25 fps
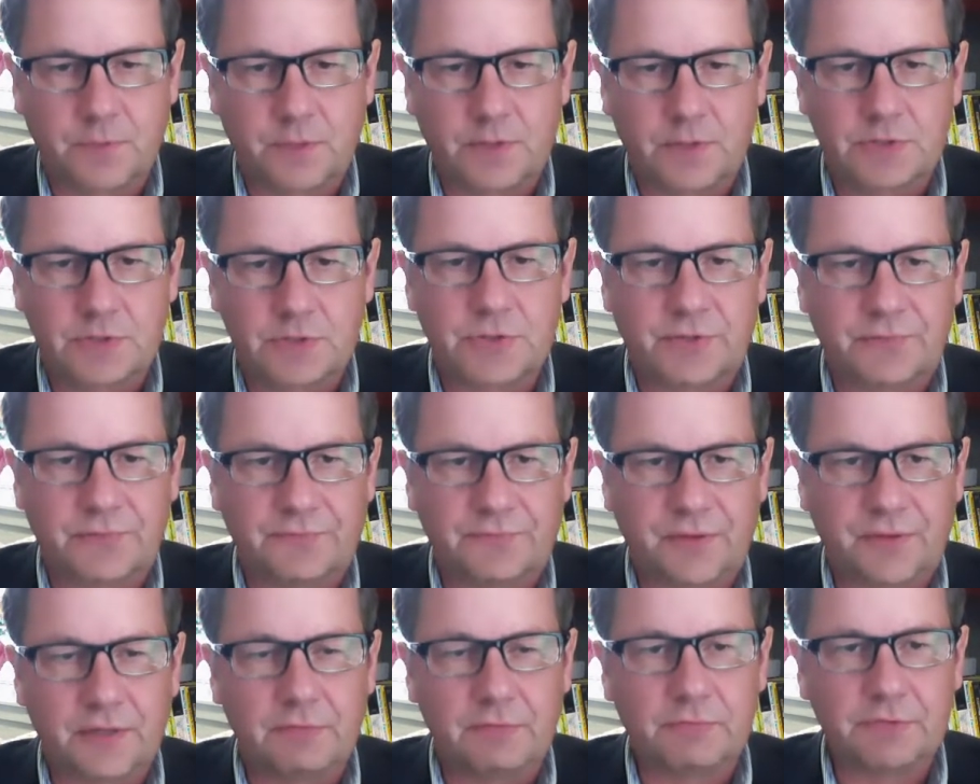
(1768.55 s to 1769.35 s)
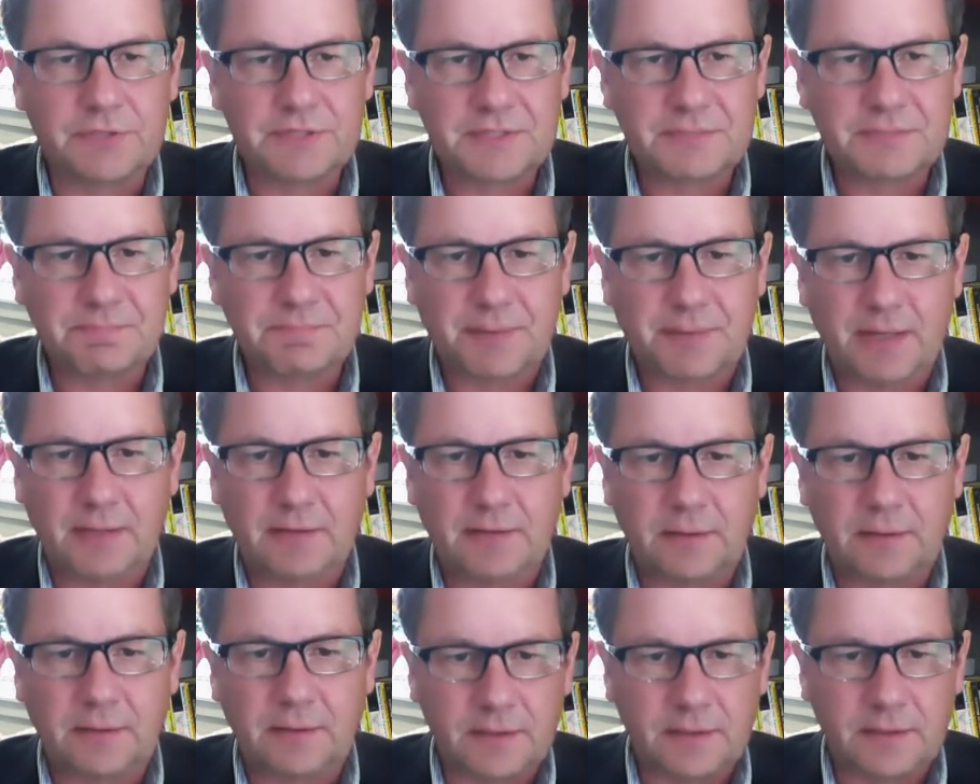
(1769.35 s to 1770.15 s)
So if they respect
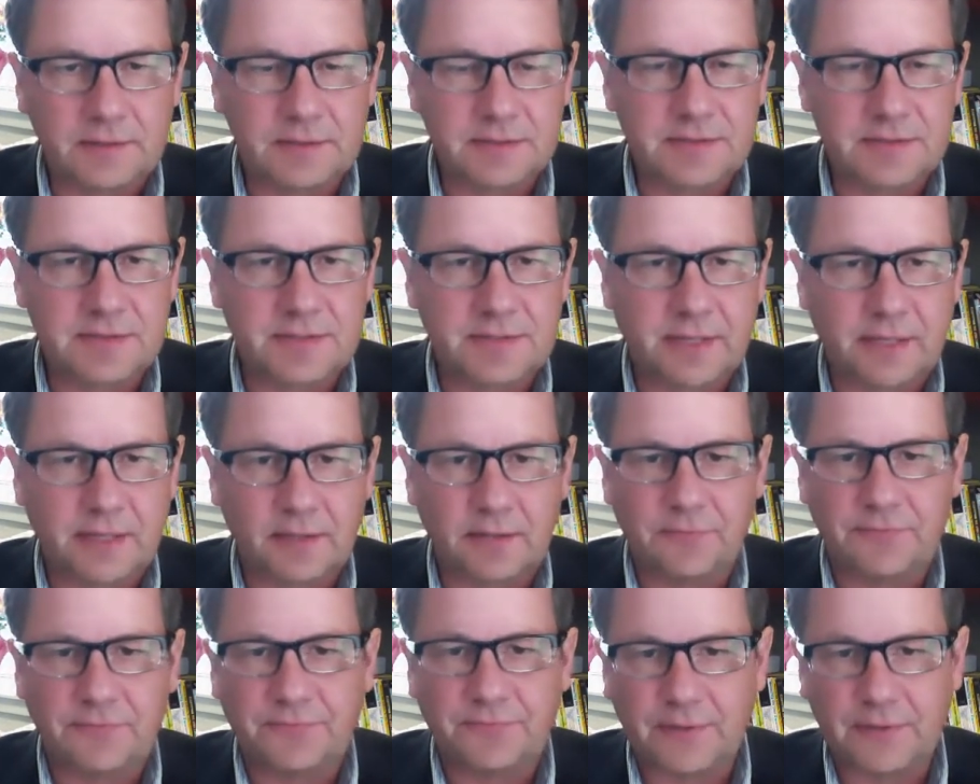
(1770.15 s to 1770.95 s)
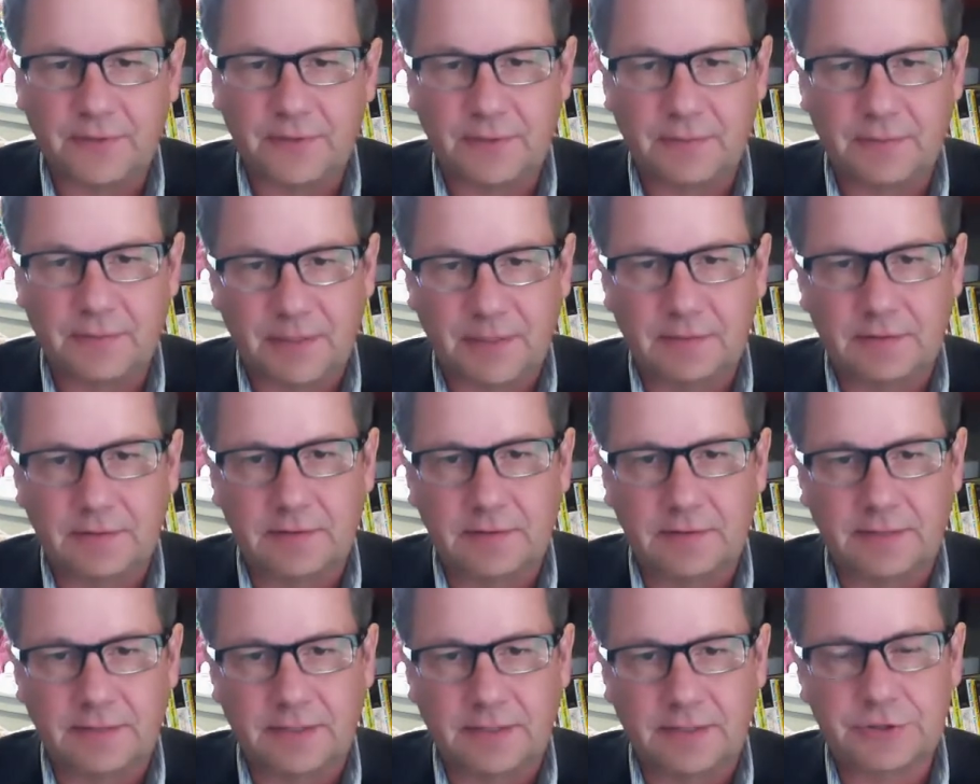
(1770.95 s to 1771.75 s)
and understand the fundamental
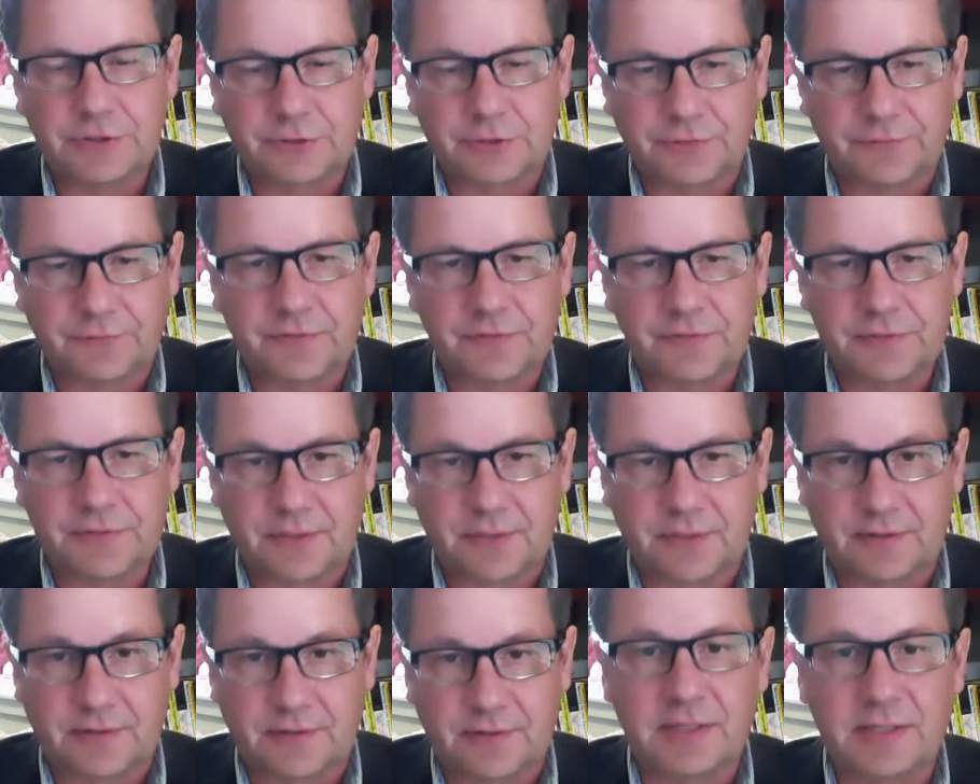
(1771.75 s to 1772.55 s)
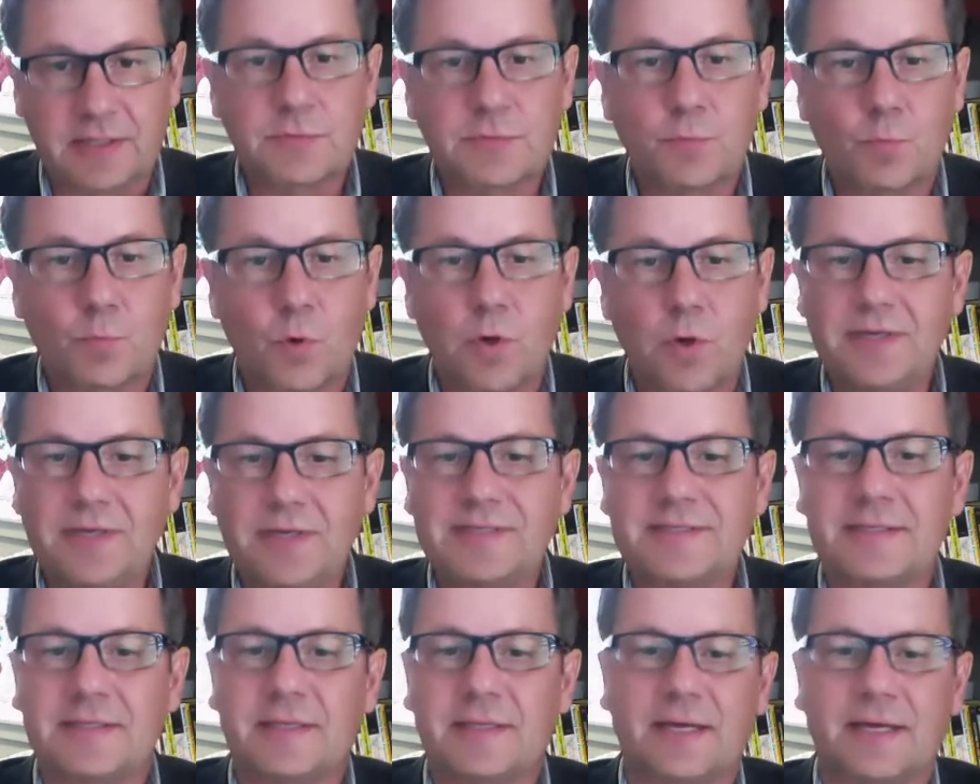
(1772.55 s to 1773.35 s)
nature of design, that is, what is
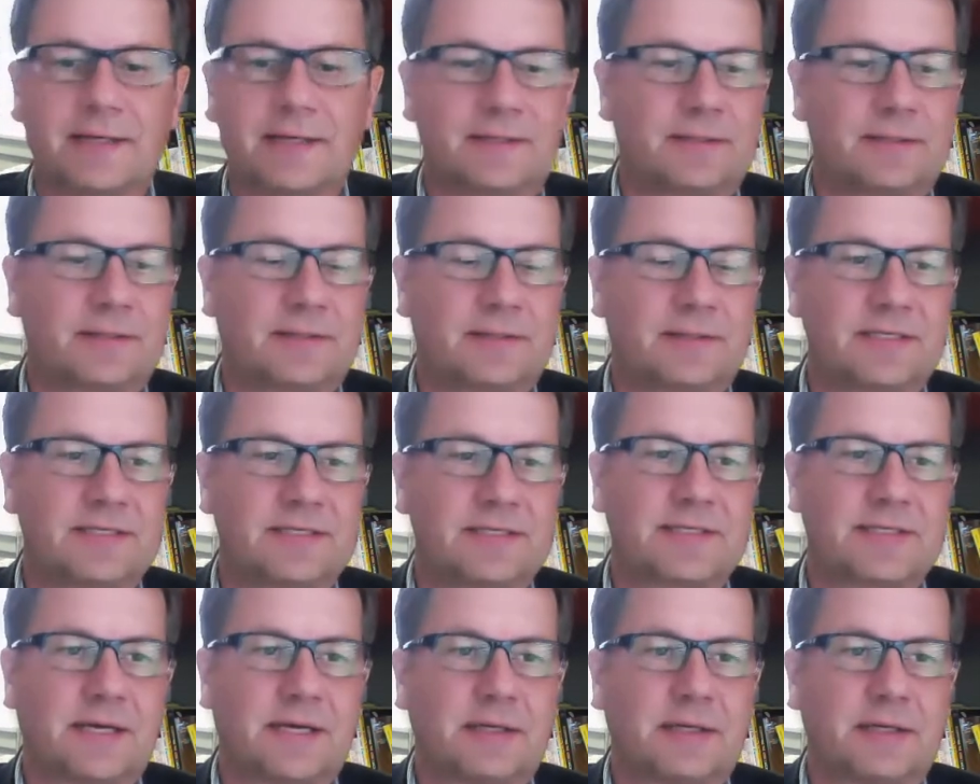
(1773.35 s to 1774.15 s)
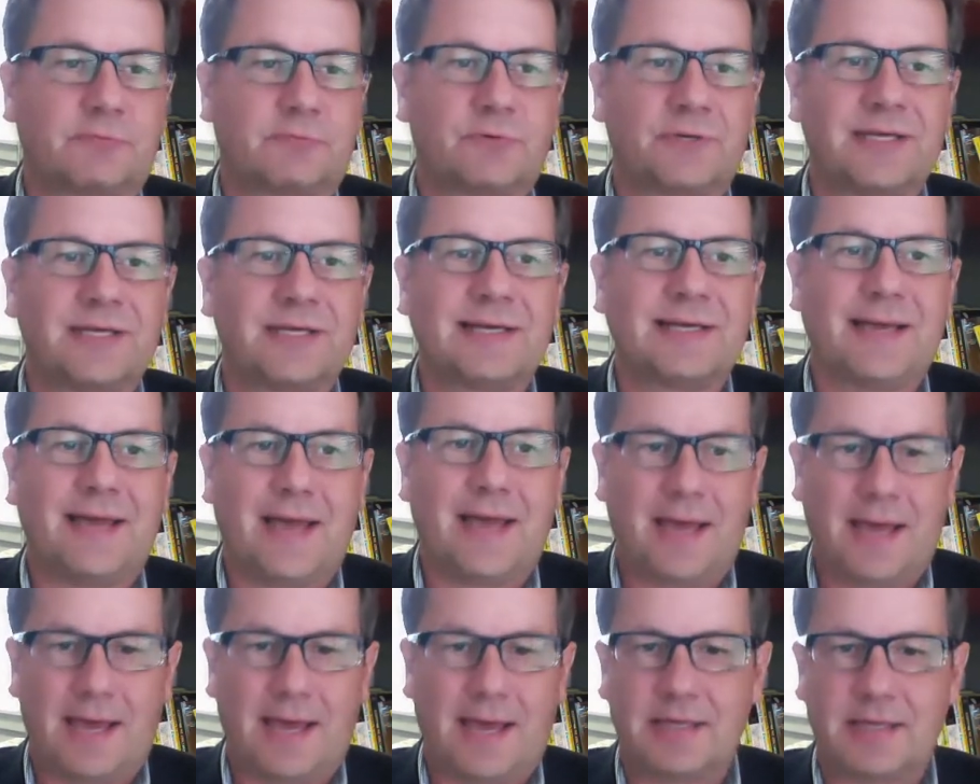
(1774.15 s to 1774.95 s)
it that design really
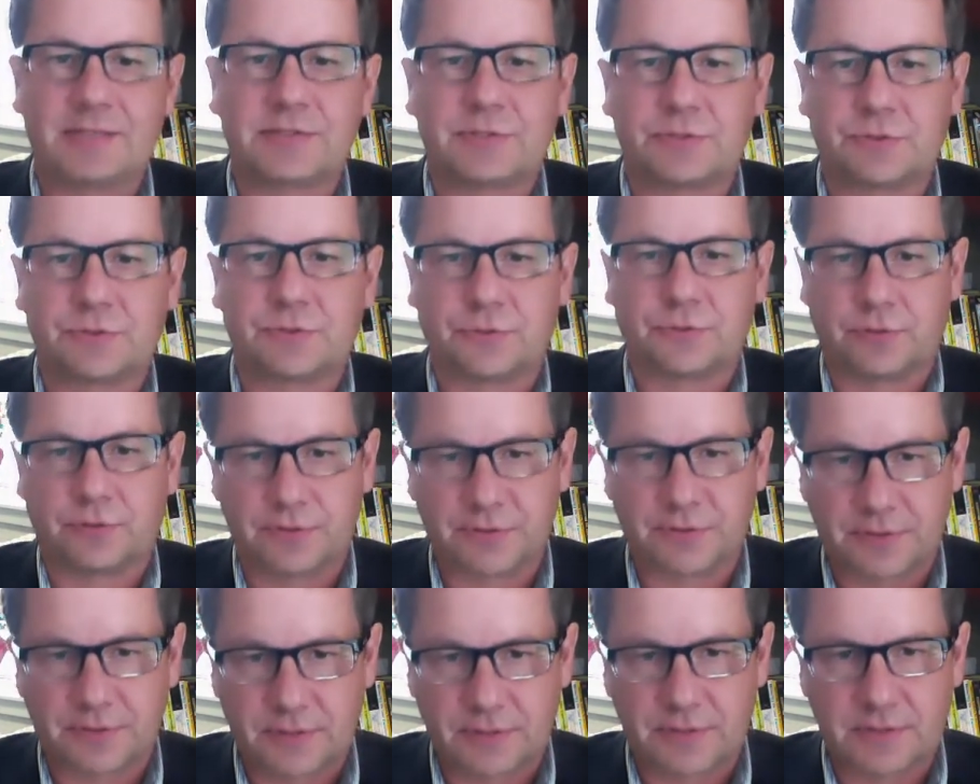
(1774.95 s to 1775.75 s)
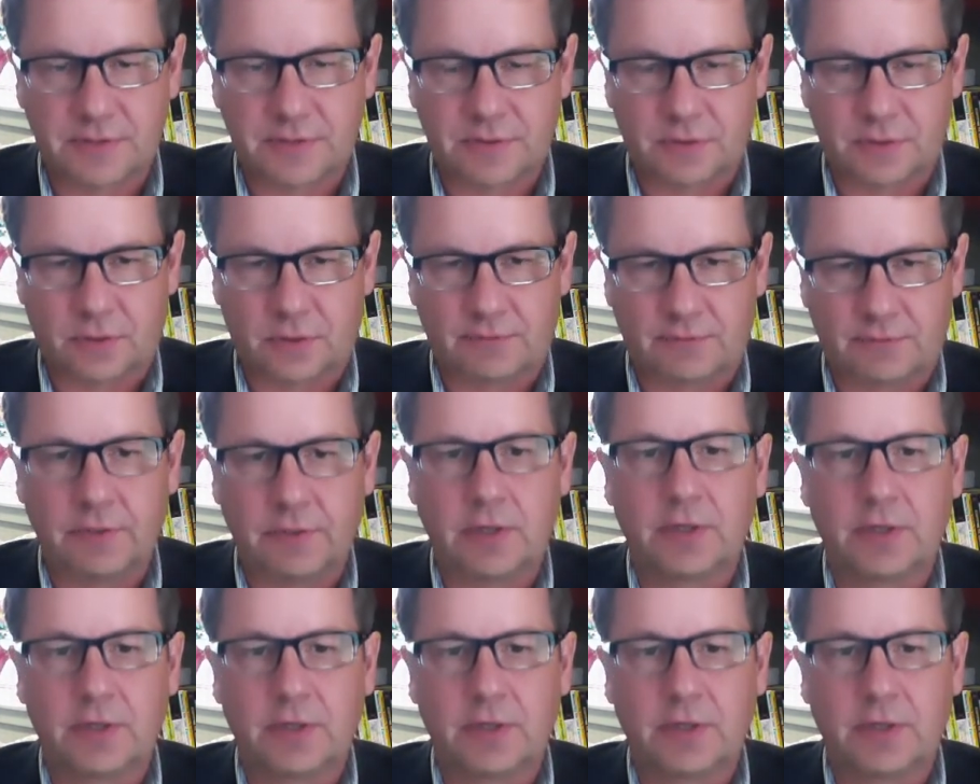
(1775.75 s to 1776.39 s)
has to consist of